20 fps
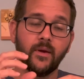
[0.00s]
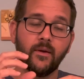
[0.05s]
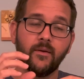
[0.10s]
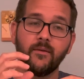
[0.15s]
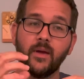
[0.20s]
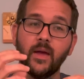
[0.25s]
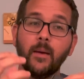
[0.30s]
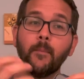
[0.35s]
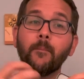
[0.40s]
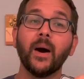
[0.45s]

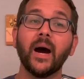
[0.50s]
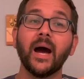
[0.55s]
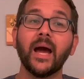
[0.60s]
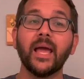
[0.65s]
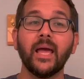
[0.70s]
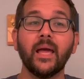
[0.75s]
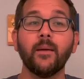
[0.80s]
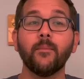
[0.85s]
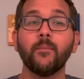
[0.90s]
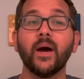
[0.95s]
In
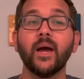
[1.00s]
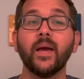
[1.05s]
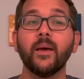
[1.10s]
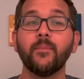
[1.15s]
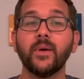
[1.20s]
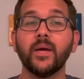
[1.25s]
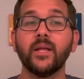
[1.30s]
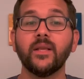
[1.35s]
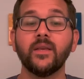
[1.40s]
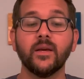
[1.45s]
my
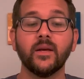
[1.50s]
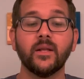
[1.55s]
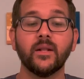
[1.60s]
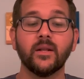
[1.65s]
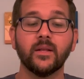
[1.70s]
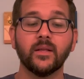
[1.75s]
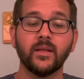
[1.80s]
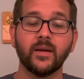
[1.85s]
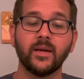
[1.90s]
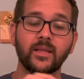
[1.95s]

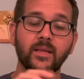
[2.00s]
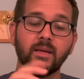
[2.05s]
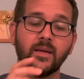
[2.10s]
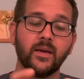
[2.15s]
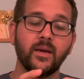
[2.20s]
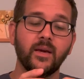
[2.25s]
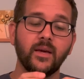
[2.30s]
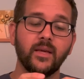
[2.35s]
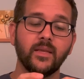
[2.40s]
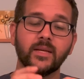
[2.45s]
opinion, like
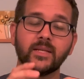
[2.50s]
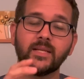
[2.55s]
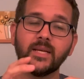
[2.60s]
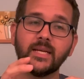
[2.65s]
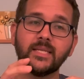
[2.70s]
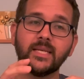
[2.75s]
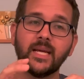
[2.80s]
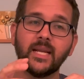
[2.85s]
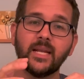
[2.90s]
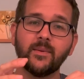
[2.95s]
the
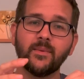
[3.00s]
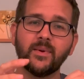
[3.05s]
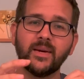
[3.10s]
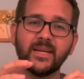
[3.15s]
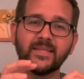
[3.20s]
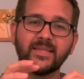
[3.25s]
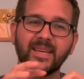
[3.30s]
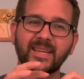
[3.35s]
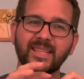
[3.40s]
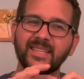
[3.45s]
titanium
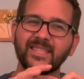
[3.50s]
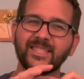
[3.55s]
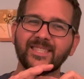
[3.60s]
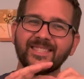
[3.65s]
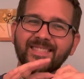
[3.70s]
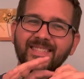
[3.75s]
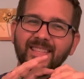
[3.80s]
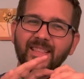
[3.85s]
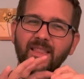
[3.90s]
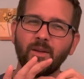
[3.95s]
has like this
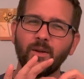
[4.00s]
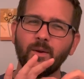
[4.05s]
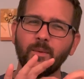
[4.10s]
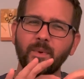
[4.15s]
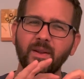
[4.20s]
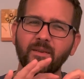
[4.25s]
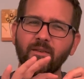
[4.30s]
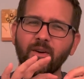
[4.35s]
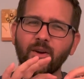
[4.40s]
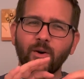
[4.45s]
little
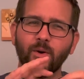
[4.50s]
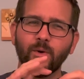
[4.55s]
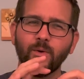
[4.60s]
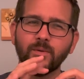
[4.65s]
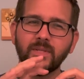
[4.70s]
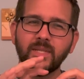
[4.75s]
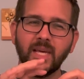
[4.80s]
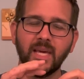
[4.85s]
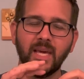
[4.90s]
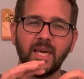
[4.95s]
bit of a
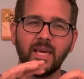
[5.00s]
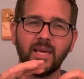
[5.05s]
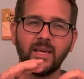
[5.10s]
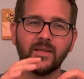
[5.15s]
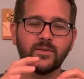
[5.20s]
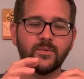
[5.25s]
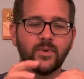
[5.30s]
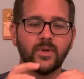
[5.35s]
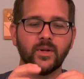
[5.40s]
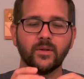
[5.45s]
gold tint
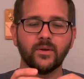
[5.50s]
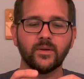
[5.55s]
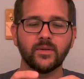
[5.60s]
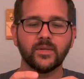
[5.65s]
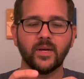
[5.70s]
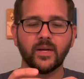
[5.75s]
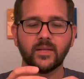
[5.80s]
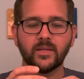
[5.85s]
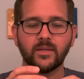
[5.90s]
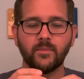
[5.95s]
is what it looks
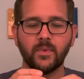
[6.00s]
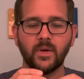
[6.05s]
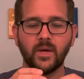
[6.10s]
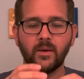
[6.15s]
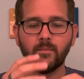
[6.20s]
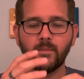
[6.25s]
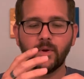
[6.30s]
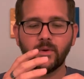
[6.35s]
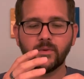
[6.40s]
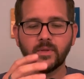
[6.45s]
like to me
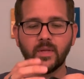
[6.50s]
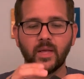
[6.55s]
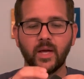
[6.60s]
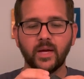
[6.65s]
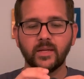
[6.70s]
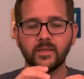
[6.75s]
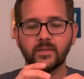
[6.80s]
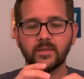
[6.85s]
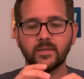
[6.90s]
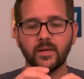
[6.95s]
in most
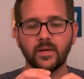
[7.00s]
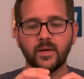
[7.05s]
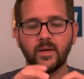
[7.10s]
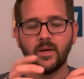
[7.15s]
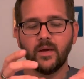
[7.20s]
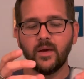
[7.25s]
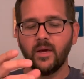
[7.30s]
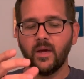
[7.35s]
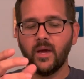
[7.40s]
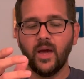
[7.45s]
lights,
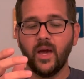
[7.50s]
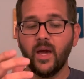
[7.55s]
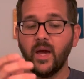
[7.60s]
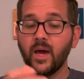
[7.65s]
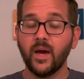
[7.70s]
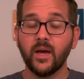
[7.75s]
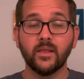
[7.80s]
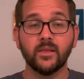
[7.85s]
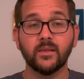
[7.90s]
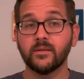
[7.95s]

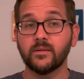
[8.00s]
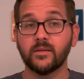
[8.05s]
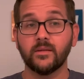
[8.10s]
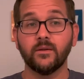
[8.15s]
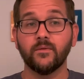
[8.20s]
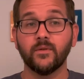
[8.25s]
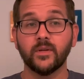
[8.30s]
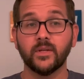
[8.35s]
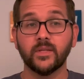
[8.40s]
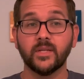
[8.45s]
and
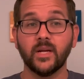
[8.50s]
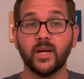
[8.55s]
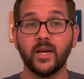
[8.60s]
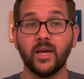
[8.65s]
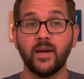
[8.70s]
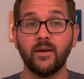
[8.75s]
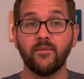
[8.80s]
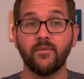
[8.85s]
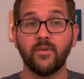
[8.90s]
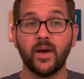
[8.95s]
silver does not
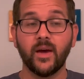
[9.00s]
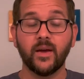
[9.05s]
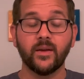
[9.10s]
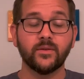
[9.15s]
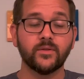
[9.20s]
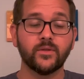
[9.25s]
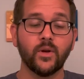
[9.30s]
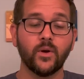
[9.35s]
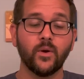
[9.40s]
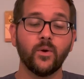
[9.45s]
have that.
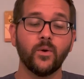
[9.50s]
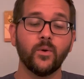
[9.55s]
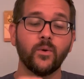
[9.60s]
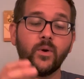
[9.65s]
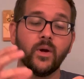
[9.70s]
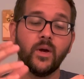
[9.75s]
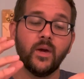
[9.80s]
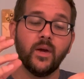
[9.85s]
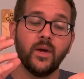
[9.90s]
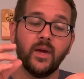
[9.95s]

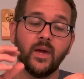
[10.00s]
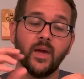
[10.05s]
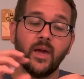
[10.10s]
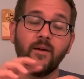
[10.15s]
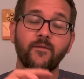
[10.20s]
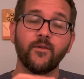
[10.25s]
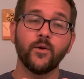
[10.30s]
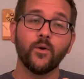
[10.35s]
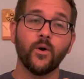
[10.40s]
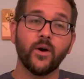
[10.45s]
So
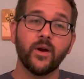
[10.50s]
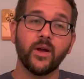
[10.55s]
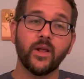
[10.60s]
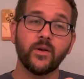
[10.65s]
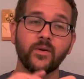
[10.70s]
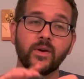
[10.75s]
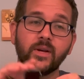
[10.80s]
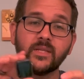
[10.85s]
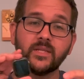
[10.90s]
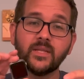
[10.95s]
if you are
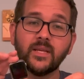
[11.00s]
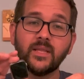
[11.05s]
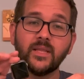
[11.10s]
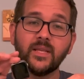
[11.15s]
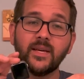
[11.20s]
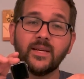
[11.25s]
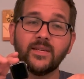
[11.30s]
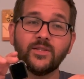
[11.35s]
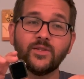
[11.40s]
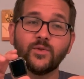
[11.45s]
interested in
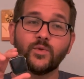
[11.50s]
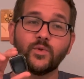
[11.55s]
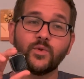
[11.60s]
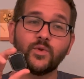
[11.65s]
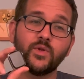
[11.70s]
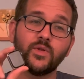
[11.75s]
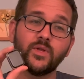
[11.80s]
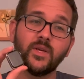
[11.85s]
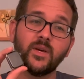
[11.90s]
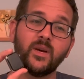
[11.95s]
this,
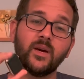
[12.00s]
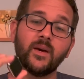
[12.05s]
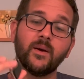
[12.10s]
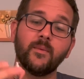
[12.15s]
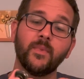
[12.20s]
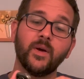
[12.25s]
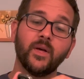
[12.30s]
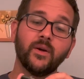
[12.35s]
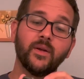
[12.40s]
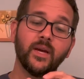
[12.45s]
the
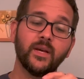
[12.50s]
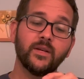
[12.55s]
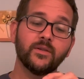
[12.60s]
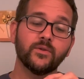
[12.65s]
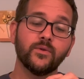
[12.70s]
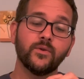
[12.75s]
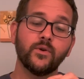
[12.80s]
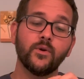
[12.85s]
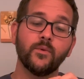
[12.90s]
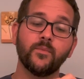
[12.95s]
Milanese
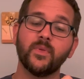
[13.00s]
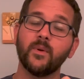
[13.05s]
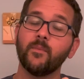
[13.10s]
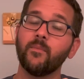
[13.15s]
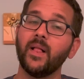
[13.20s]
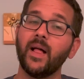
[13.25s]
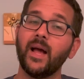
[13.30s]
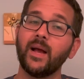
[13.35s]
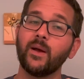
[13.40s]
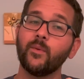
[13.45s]
loop, the
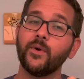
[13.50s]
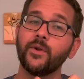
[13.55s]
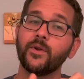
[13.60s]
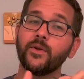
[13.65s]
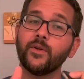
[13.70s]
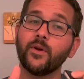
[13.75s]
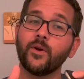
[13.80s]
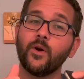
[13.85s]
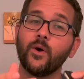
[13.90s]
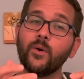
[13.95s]
black one or
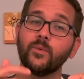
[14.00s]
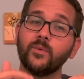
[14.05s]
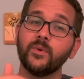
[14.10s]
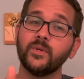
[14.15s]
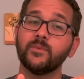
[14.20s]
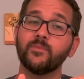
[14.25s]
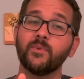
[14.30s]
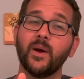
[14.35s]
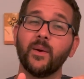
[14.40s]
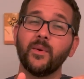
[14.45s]
the gold
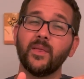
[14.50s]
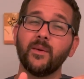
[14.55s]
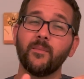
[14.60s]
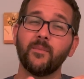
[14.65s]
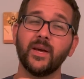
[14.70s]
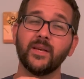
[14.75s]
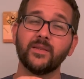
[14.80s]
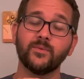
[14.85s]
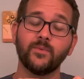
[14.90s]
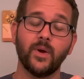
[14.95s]
one's probably the
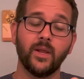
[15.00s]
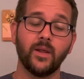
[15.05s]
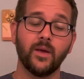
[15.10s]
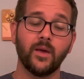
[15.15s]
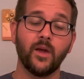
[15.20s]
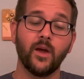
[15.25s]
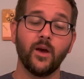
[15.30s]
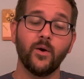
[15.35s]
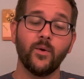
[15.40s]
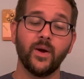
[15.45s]
best way to
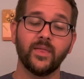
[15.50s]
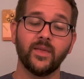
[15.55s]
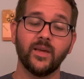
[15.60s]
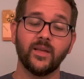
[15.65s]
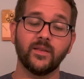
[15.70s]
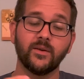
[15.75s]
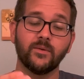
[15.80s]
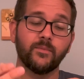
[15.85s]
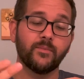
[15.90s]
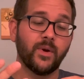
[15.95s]
go. I
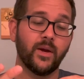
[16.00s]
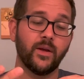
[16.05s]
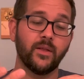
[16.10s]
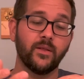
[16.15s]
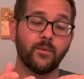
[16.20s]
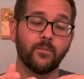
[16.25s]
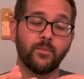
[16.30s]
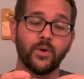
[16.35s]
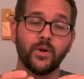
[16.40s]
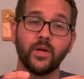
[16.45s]
think they'll probably
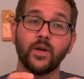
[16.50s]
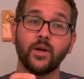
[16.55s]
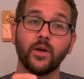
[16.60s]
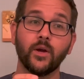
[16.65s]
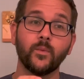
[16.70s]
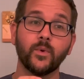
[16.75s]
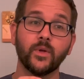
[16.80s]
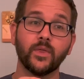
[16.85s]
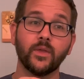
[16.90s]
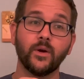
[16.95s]
look pretty
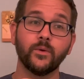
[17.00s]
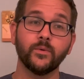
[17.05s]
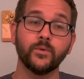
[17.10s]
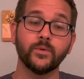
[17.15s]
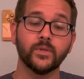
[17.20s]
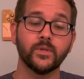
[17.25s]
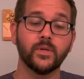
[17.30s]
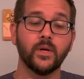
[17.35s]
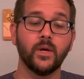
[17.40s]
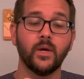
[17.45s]
good with
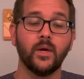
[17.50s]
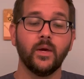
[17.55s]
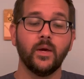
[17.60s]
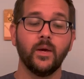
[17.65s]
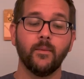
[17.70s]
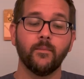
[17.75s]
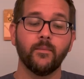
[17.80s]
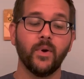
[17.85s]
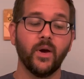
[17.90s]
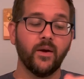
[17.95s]
those.
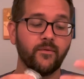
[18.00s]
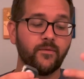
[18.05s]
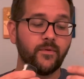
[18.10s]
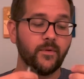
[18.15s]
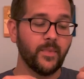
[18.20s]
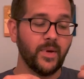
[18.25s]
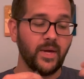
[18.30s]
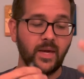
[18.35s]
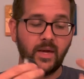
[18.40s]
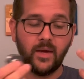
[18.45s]
But for
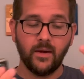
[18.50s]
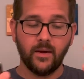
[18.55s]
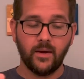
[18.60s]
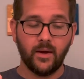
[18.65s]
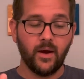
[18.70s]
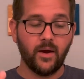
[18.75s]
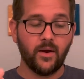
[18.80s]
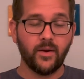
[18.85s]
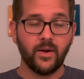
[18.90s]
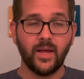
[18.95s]
me,
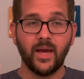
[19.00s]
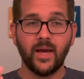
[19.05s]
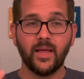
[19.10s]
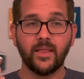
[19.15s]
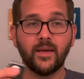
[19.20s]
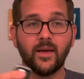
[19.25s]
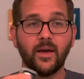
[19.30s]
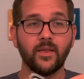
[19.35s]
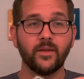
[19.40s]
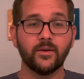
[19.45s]
I already had
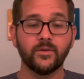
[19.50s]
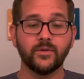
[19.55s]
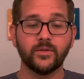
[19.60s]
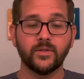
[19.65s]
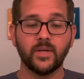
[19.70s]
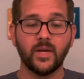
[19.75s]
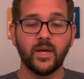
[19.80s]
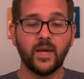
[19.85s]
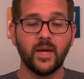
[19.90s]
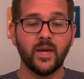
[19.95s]
the
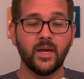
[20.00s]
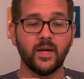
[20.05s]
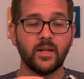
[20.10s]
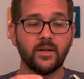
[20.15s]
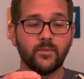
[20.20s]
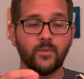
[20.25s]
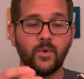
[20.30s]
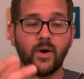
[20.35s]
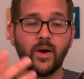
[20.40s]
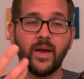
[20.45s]
others,
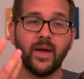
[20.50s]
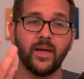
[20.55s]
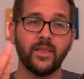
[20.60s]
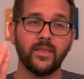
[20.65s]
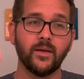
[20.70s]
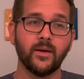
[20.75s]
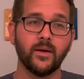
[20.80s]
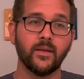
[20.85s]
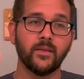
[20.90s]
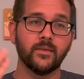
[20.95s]
and well, I had
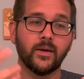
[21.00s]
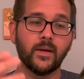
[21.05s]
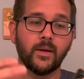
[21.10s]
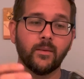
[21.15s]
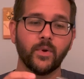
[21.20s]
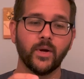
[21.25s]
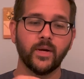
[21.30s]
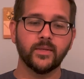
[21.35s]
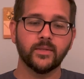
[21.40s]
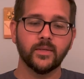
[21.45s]
the link
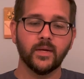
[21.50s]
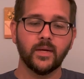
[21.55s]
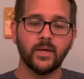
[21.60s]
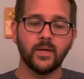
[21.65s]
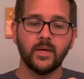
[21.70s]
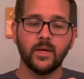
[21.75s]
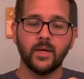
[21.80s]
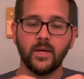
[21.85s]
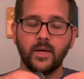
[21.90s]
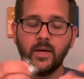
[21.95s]
bracelet.
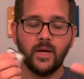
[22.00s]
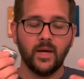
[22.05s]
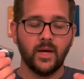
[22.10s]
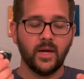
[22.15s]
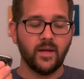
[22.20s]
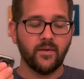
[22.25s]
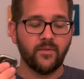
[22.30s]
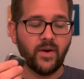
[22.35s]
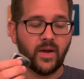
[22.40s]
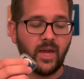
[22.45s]

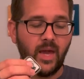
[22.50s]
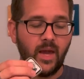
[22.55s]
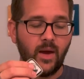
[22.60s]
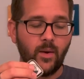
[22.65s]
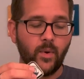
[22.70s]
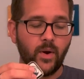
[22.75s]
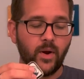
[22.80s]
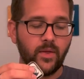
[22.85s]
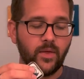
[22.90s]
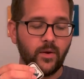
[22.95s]
And if I can't
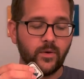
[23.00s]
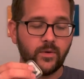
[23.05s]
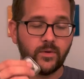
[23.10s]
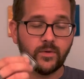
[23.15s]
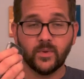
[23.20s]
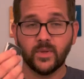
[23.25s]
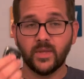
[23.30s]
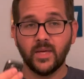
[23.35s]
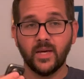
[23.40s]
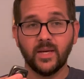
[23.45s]
wear those
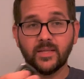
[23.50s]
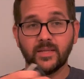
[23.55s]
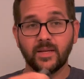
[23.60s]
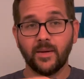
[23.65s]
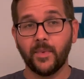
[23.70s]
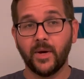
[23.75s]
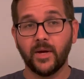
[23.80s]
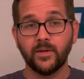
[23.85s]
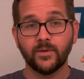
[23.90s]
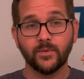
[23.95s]
with this, I
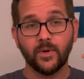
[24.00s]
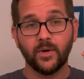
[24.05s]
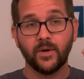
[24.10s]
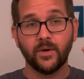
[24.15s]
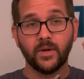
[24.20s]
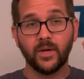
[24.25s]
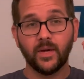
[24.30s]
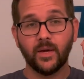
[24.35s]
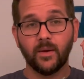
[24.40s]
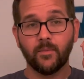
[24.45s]
might as well
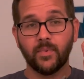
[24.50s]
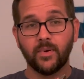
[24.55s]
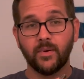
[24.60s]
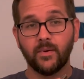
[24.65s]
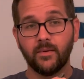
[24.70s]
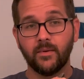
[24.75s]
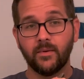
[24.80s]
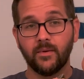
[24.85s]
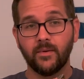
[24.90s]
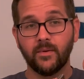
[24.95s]
keep
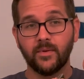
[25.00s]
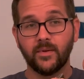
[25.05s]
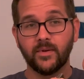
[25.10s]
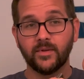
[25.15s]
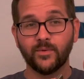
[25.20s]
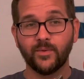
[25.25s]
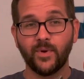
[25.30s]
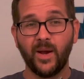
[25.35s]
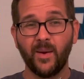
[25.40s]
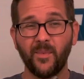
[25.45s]
the
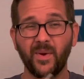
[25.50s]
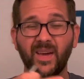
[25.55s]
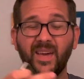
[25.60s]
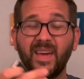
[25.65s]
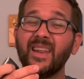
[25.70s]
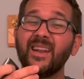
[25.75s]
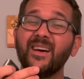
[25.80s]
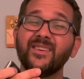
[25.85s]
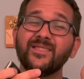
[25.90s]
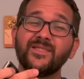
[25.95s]
ceramic.
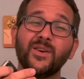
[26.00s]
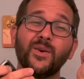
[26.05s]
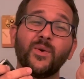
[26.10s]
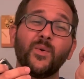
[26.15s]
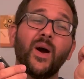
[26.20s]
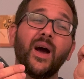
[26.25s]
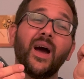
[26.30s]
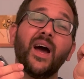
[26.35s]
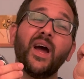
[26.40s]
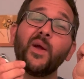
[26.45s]
And
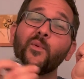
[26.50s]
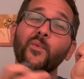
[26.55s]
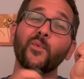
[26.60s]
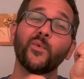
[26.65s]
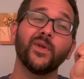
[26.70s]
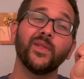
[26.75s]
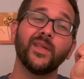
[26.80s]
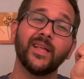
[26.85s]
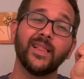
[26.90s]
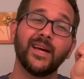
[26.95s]
also, I
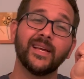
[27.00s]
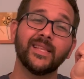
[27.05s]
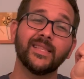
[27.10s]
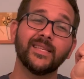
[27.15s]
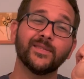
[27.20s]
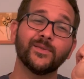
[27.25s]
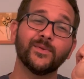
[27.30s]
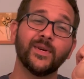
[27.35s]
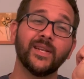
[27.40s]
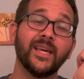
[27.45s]
really like
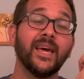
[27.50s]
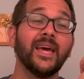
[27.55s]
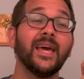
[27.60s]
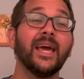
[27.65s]
this one.